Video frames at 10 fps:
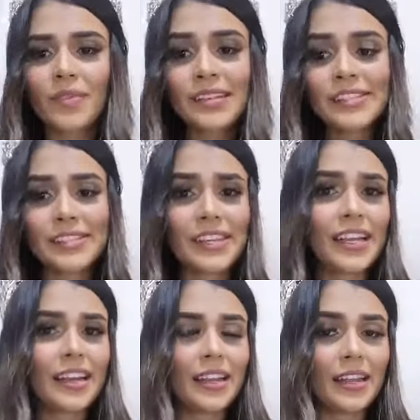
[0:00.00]

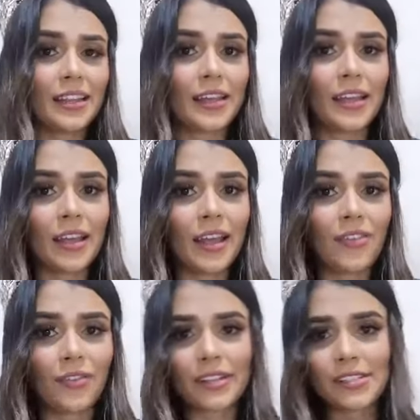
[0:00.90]
seeing in the
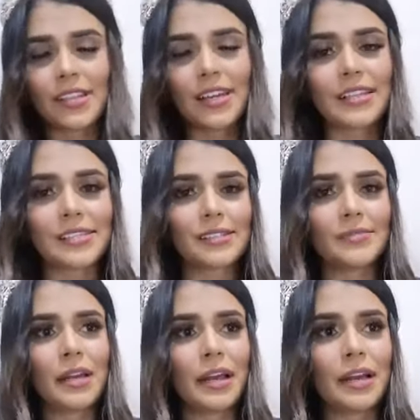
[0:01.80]
advocacy as
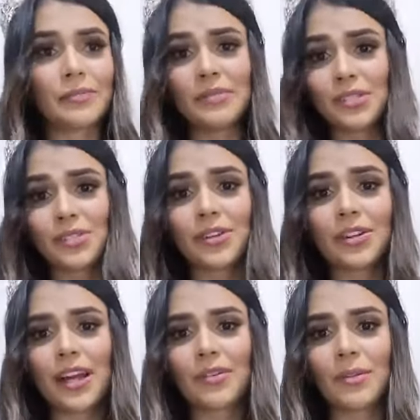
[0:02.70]

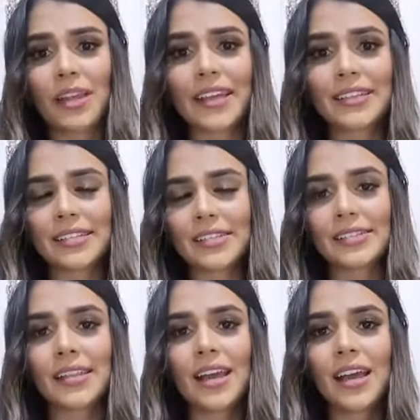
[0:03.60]
Mr., I would like
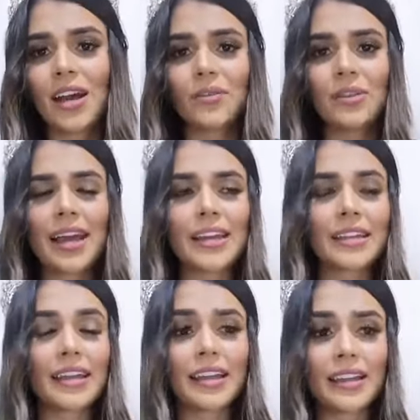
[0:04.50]
this. I would like
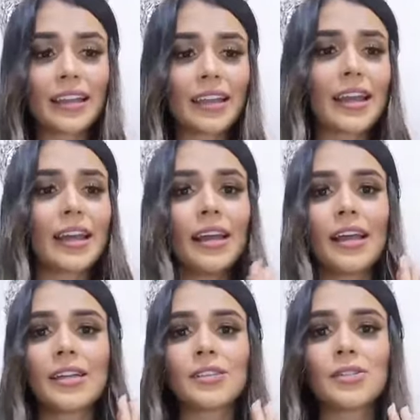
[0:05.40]
the idea
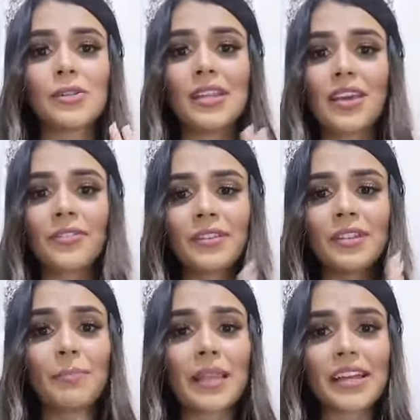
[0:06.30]
to leave the
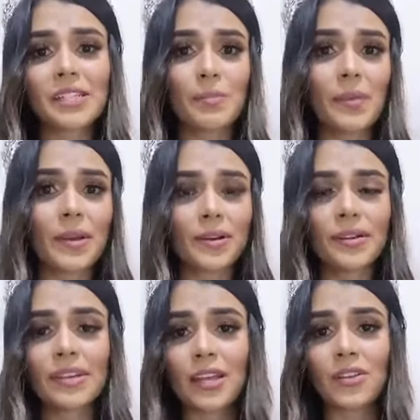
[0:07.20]
place better
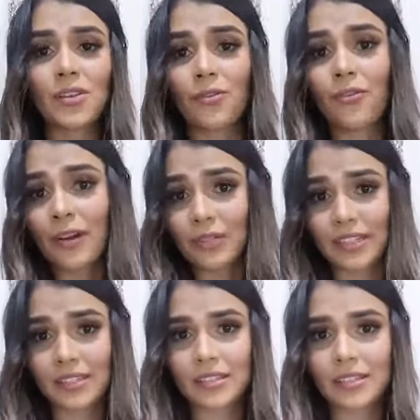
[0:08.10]
than you found
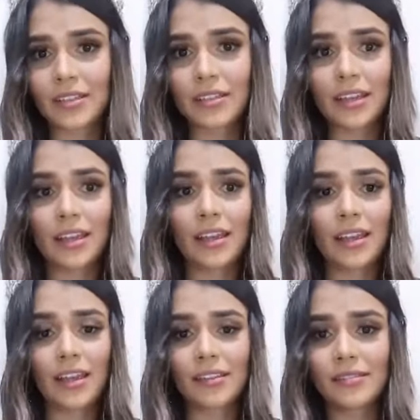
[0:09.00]
it.
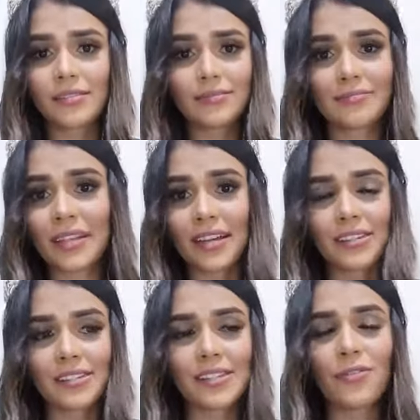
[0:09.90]

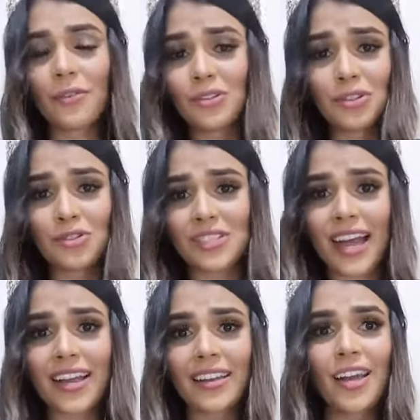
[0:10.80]
Because if you do
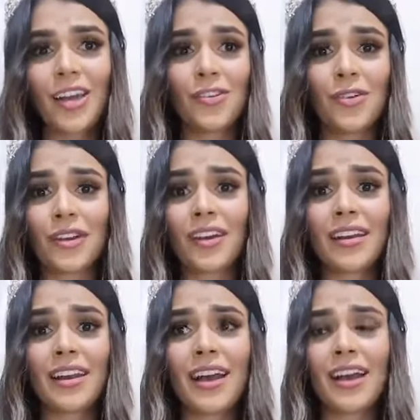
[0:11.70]
that, you are
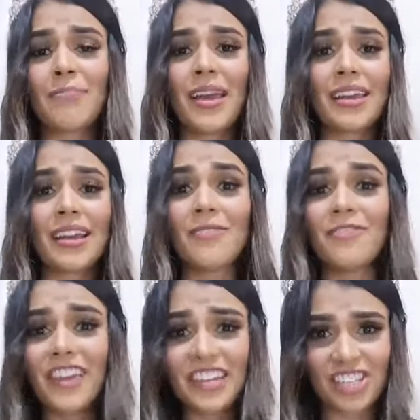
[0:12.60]
gonna make a
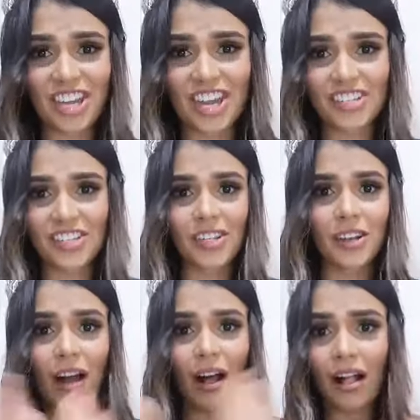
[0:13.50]
big change
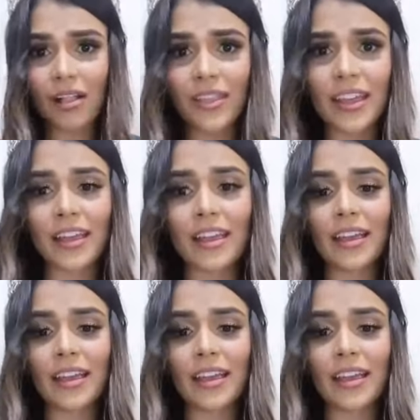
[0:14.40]
in all the